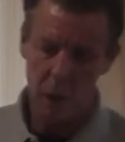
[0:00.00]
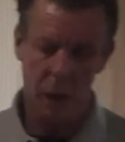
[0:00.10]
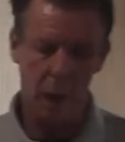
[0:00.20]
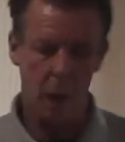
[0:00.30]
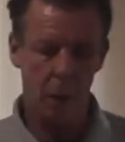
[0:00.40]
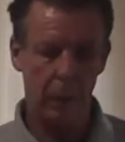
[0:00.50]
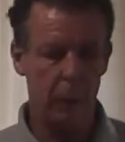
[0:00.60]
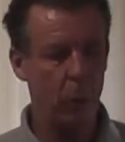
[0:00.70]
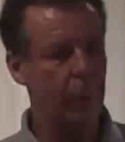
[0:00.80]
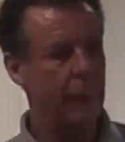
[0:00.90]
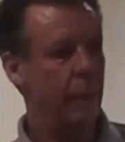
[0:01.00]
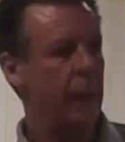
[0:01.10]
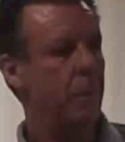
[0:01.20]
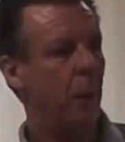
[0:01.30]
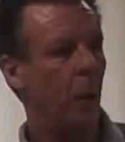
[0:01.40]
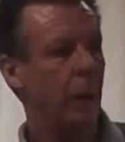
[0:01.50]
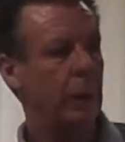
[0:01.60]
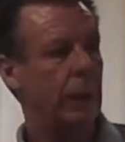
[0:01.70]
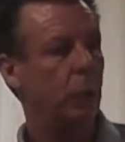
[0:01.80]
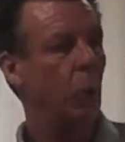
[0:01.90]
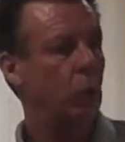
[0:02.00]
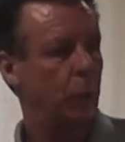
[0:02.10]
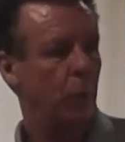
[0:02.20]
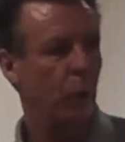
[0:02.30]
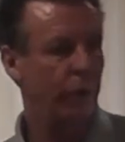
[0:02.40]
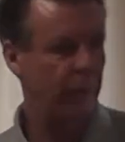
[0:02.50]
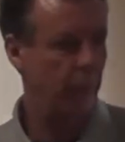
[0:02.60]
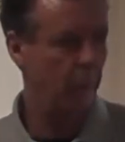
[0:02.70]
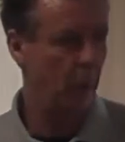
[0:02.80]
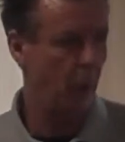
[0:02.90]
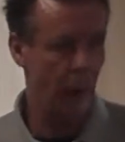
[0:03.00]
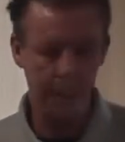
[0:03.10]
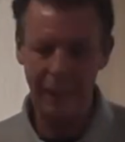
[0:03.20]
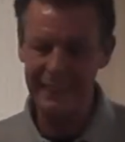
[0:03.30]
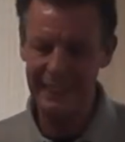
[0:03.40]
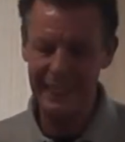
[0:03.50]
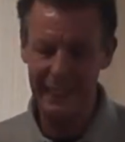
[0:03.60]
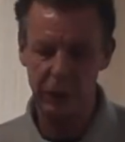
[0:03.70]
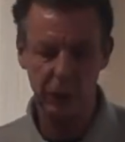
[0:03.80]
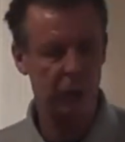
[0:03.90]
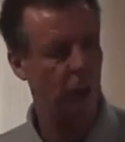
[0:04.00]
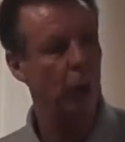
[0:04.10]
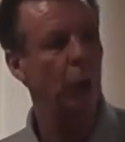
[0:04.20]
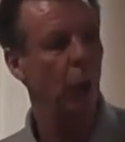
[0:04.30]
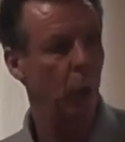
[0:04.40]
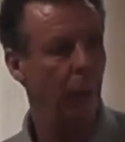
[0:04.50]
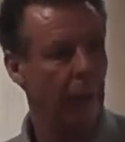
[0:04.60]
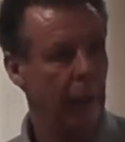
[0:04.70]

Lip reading: WBP ply, which is waterproofed ply. Basically it's just the glue